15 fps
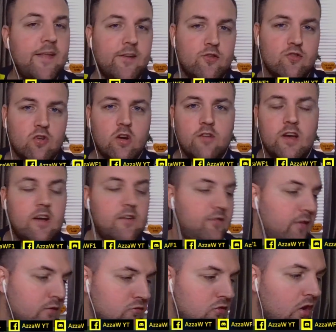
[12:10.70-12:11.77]
the driver for
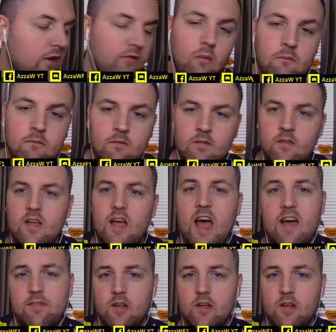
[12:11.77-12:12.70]
the rival and the